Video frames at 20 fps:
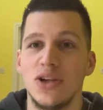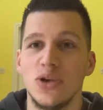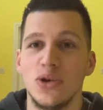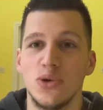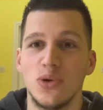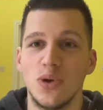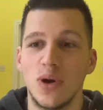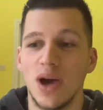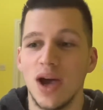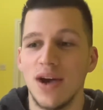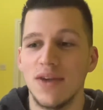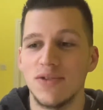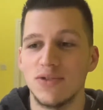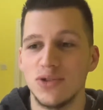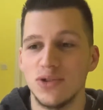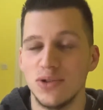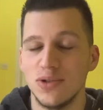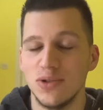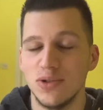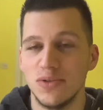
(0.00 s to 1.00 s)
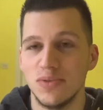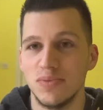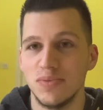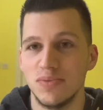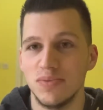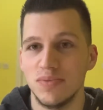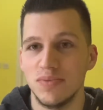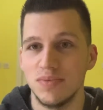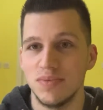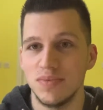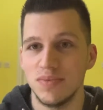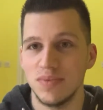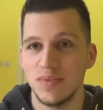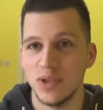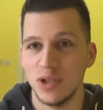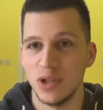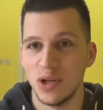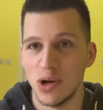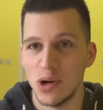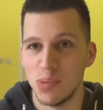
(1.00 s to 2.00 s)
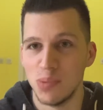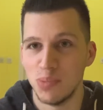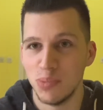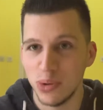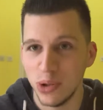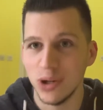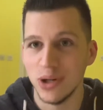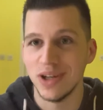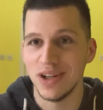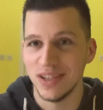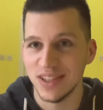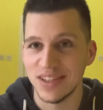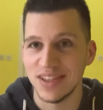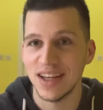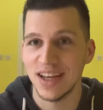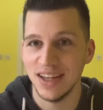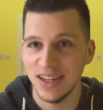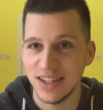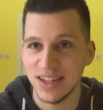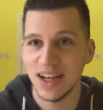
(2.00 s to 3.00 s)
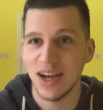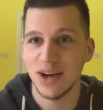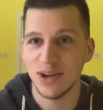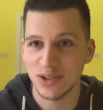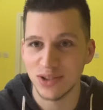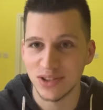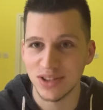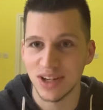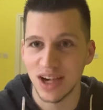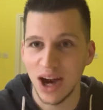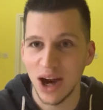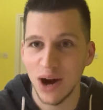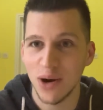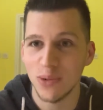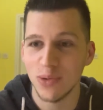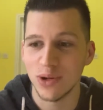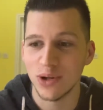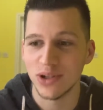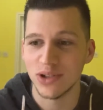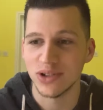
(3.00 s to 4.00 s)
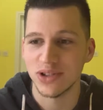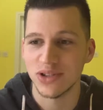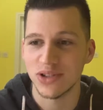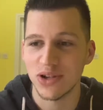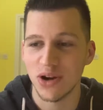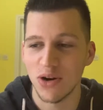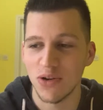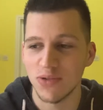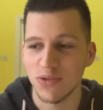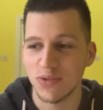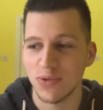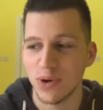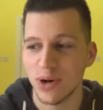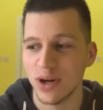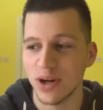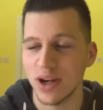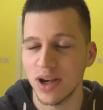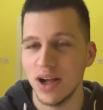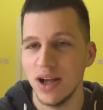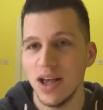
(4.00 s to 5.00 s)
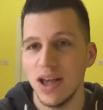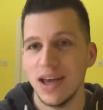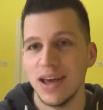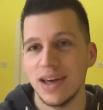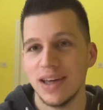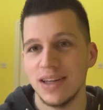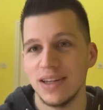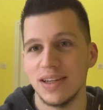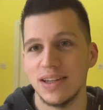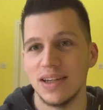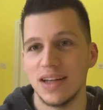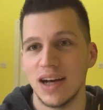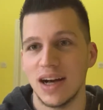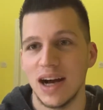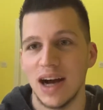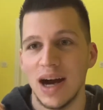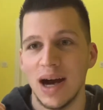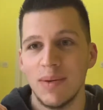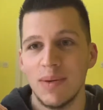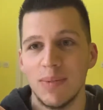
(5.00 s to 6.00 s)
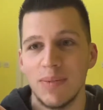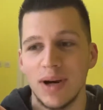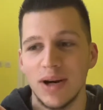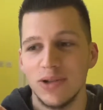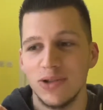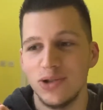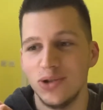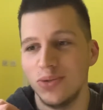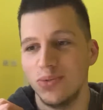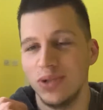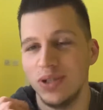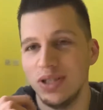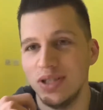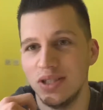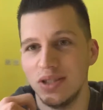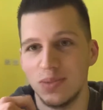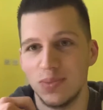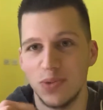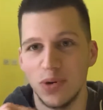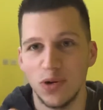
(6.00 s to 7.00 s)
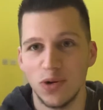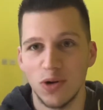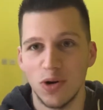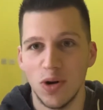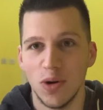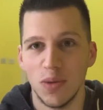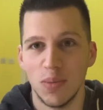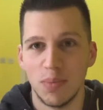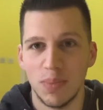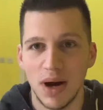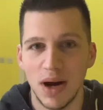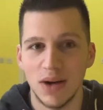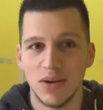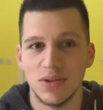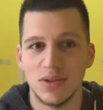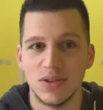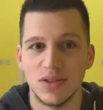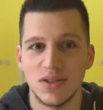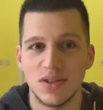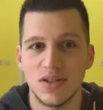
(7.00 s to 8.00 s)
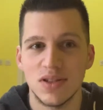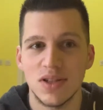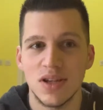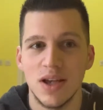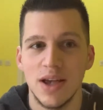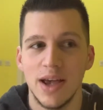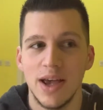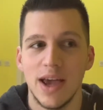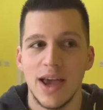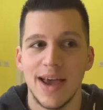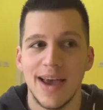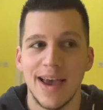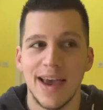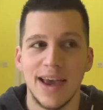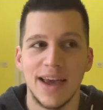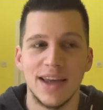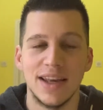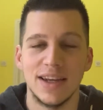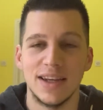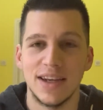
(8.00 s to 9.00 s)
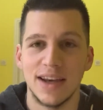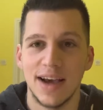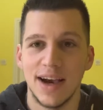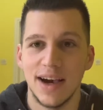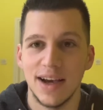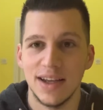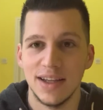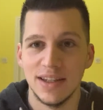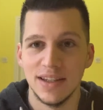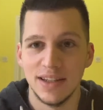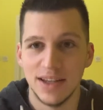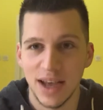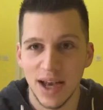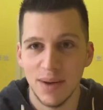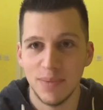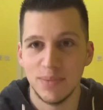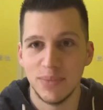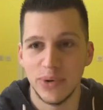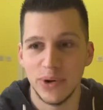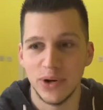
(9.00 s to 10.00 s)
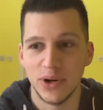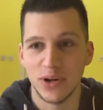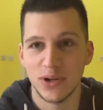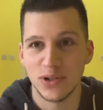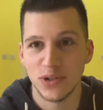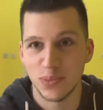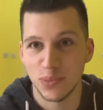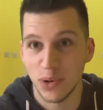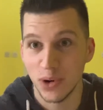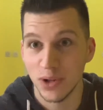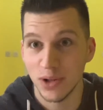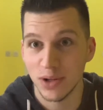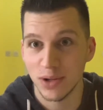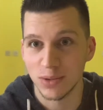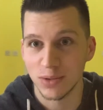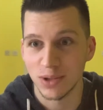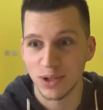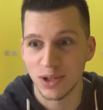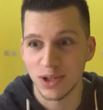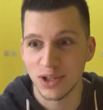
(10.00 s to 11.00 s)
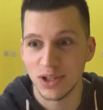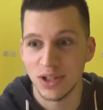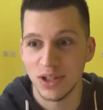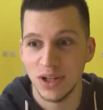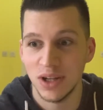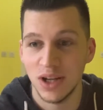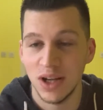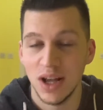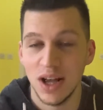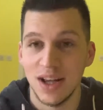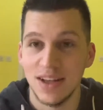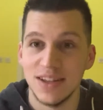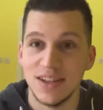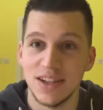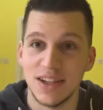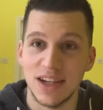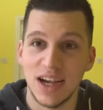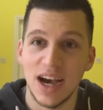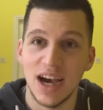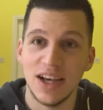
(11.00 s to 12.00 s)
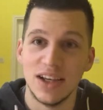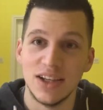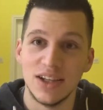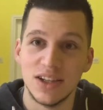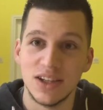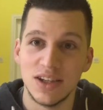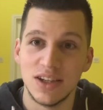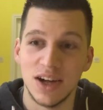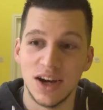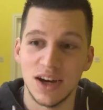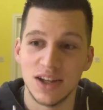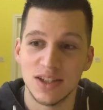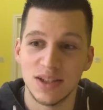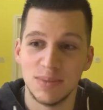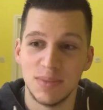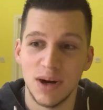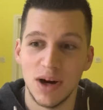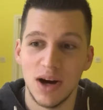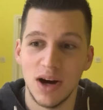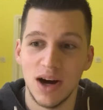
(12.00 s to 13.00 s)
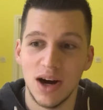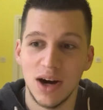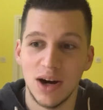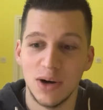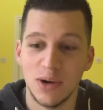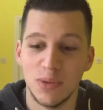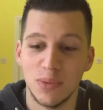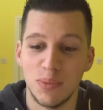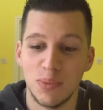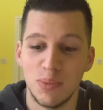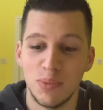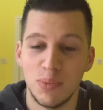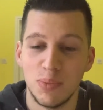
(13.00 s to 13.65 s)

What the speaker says: you have to, you know, put in 10,000 hours of work. And I'm about to read this book called Bounce, and in that book, spoiler alert, the guy talks about how